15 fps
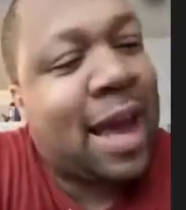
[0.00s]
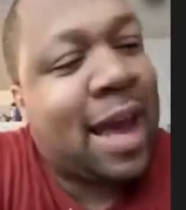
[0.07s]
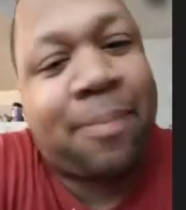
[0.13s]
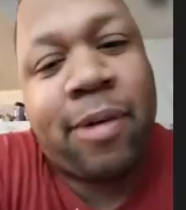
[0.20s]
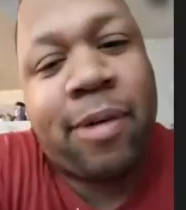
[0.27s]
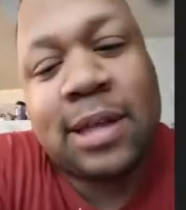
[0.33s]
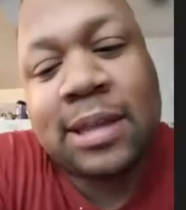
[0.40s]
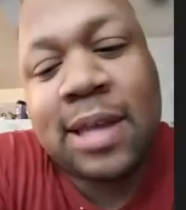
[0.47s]

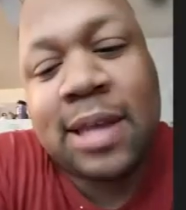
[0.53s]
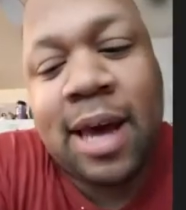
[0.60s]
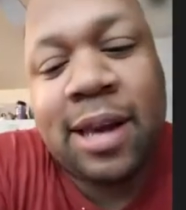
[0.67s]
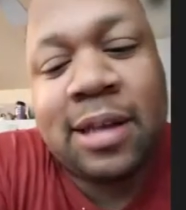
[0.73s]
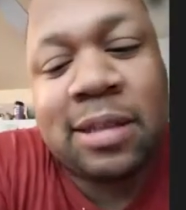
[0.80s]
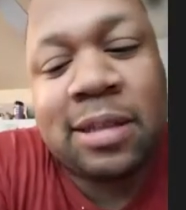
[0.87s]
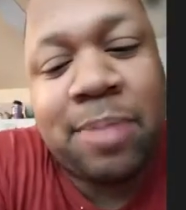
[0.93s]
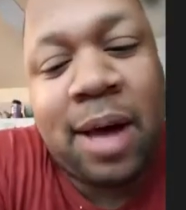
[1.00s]
Prescott
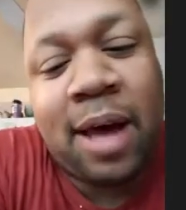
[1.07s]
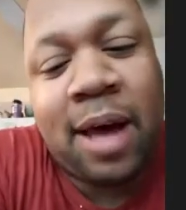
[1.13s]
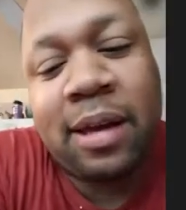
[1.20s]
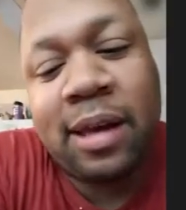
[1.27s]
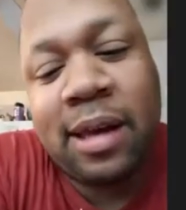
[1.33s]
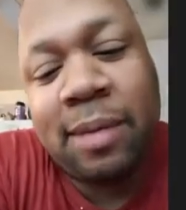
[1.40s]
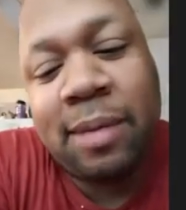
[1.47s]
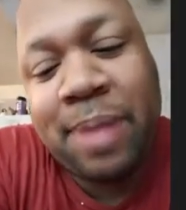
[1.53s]
is about to
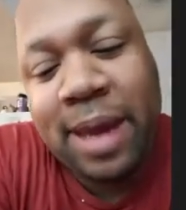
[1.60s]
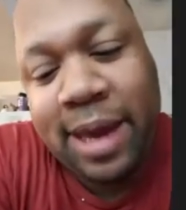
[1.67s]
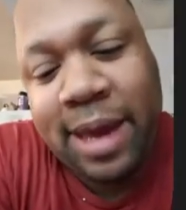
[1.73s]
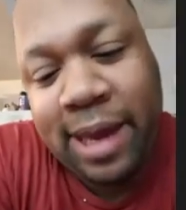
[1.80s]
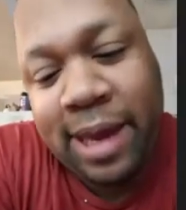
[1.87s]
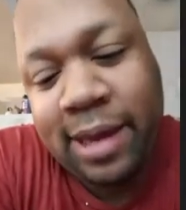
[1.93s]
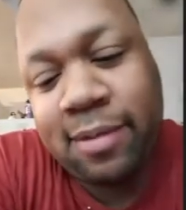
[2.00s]
get paid.